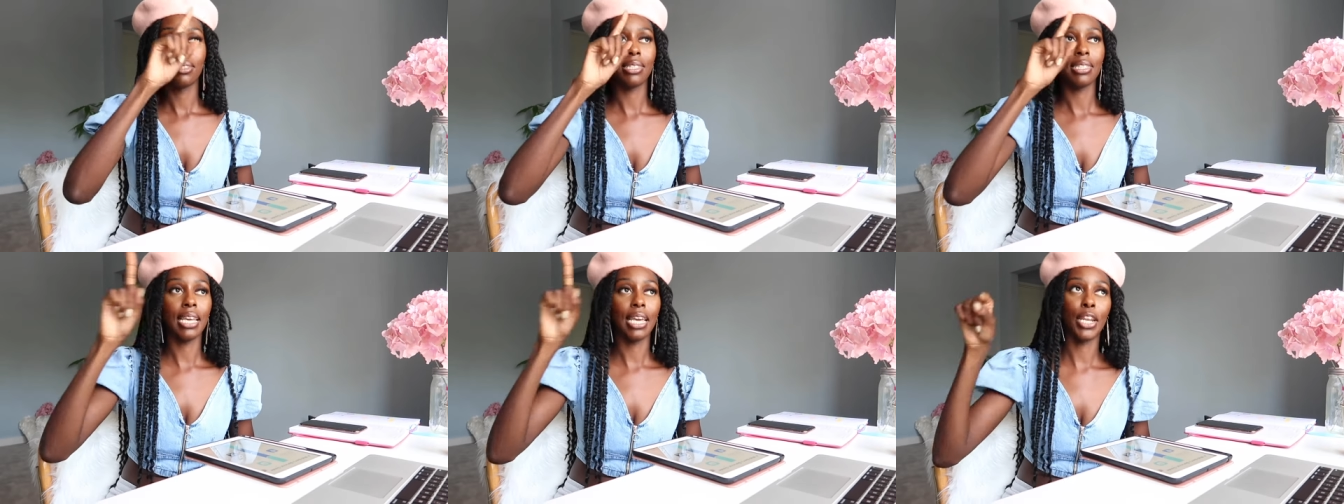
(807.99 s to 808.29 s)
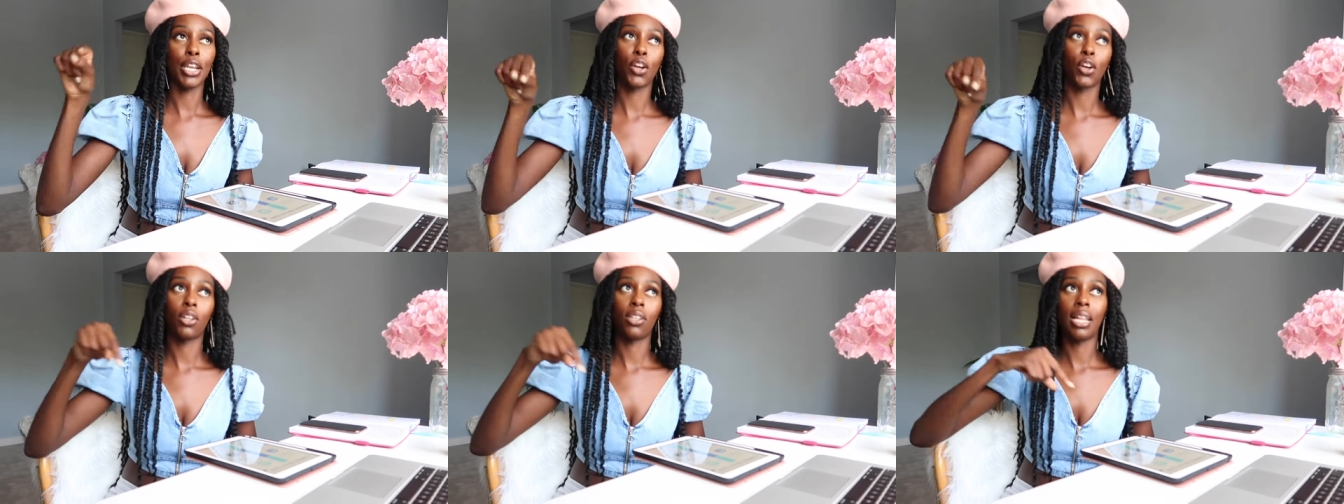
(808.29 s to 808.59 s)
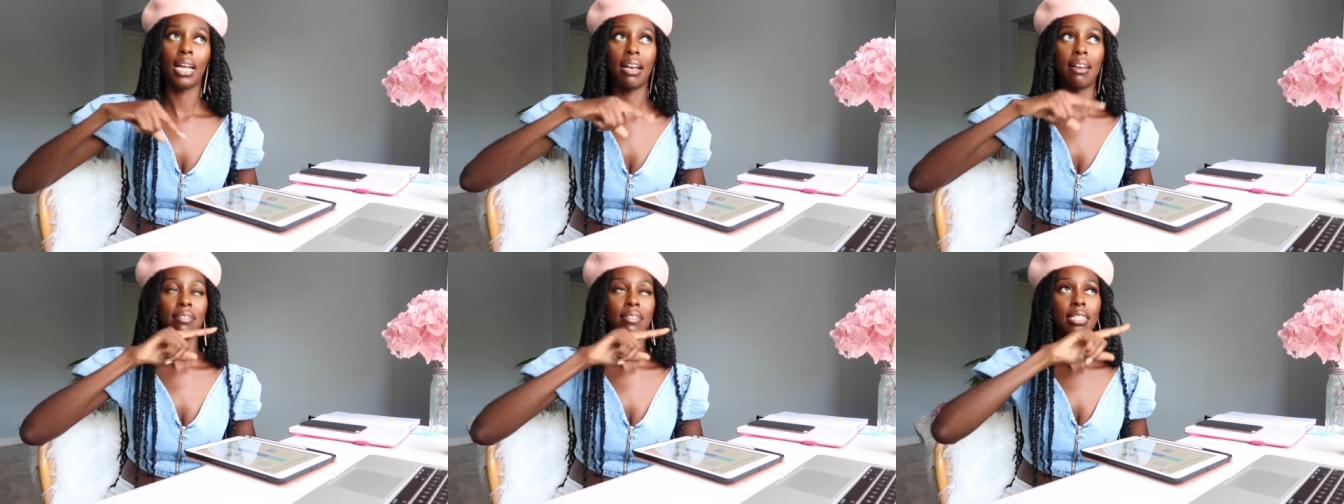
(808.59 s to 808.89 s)
getting our
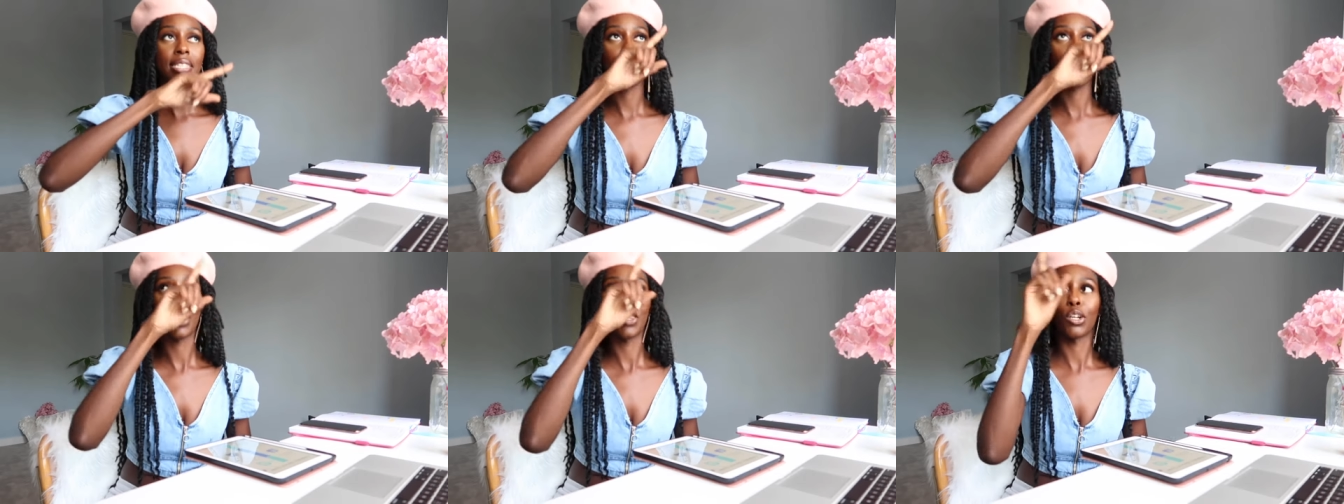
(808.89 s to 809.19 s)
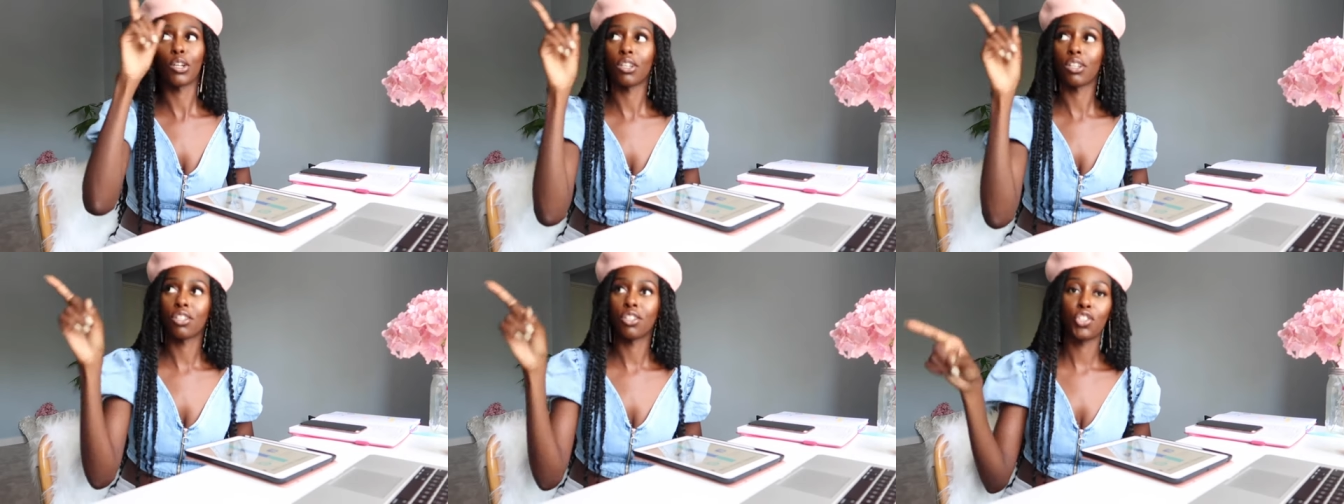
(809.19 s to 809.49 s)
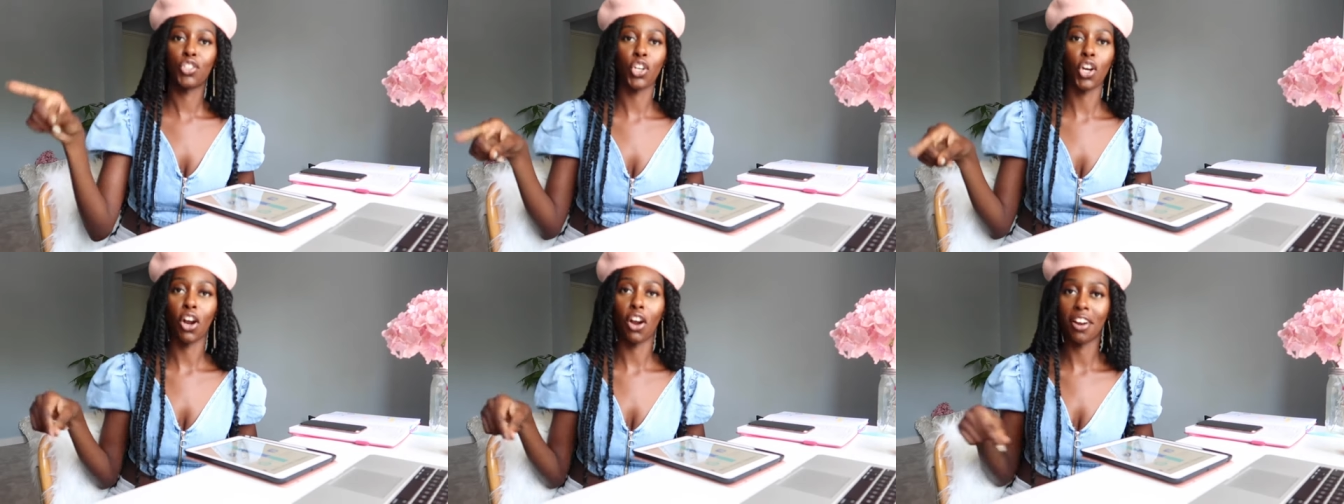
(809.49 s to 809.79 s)
lives together
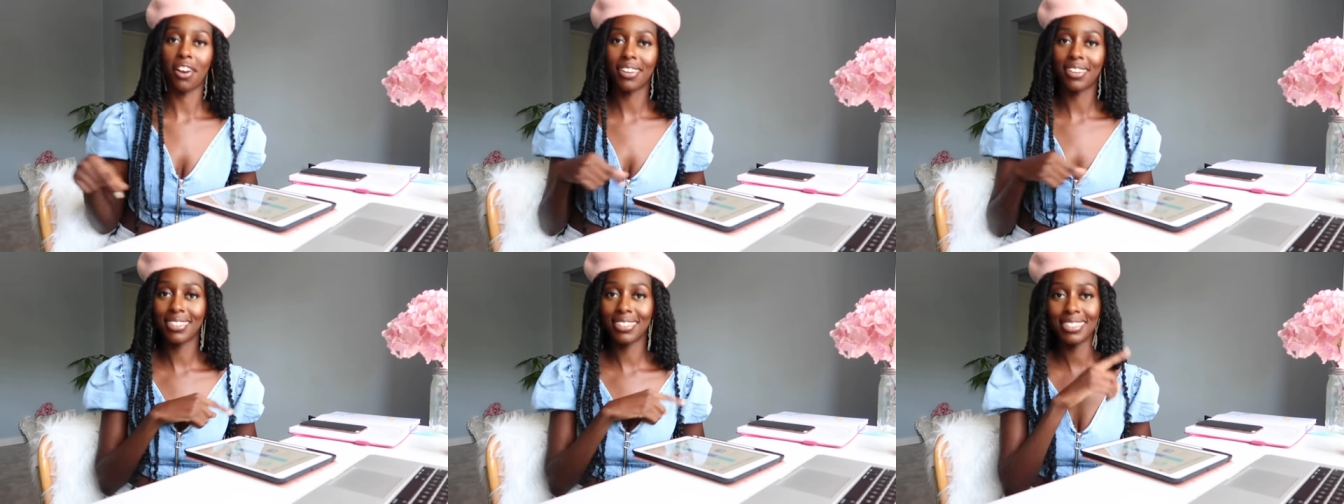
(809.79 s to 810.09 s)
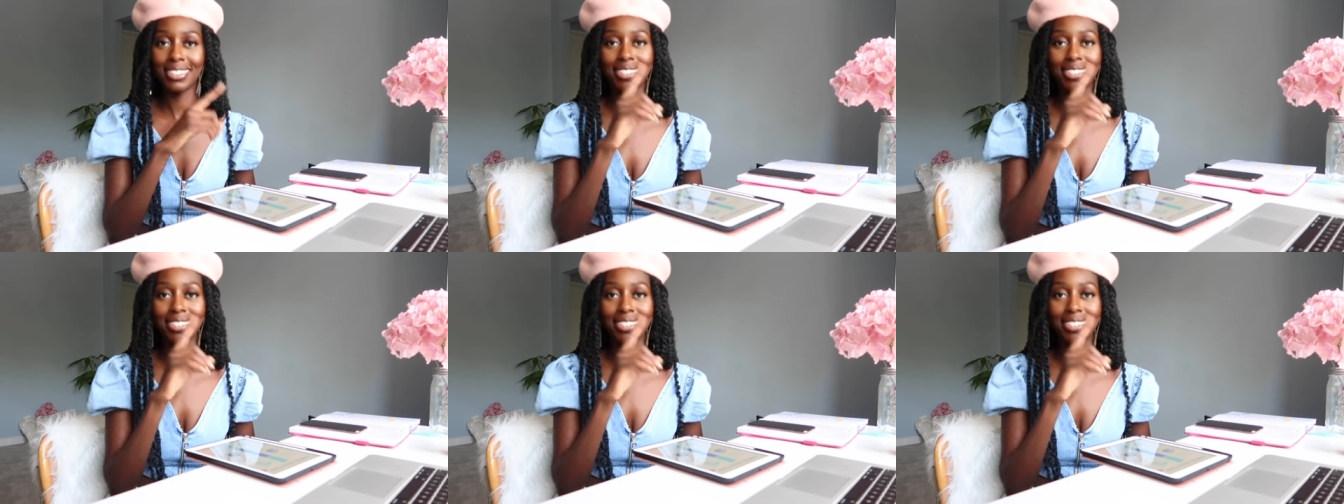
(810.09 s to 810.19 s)
chart.